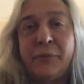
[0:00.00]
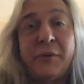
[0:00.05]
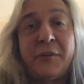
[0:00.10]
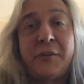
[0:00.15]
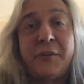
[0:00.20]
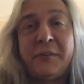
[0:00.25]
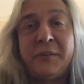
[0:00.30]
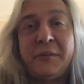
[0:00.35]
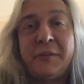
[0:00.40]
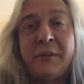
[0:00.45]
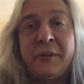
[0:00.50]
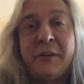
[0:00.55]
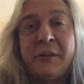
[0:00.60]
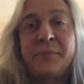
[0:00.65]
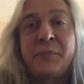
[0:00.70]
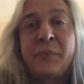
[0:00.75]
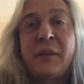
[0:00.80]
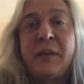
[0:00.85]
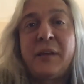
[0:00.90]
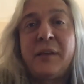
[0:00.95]
Whether you, you know,
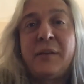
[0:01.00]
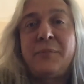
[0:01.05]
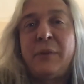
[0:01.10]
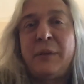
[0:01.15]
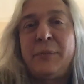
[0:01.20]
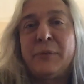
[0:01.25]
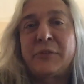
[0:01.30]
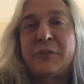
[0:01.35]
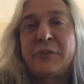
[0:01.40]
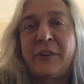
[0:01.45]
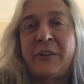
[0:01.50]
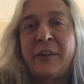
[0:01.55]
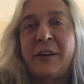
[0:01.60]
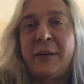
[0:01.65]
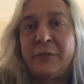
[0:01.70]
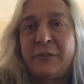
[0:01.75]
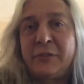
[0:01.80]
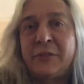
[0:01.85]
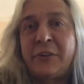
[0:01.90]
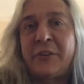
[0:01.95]
people start
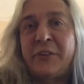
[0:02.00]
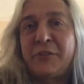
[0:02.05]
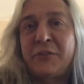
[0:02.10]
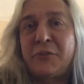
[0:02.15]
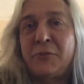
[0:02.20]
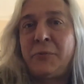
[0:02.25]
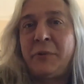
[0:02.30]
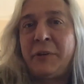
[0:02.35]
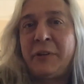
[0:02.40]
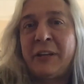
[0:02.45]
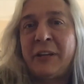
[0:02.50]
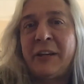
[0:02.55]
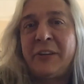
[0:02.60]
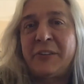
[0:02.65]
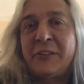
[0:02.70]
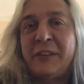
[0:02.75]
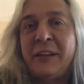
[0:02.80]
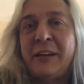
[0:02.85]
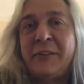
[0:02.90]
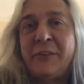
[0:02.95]
have started to realize
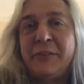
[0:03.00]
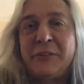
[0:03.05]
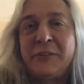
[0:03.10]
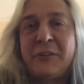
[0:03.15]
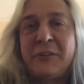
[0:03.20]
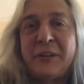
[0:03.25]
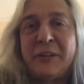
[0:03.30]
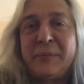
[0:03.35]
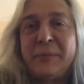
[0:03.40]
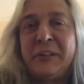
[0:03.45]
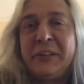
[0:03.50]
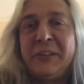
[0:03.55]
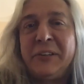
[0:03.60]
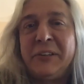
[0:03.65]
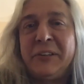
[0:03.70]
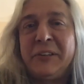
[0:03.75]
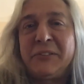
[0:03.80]
cloud is not a place.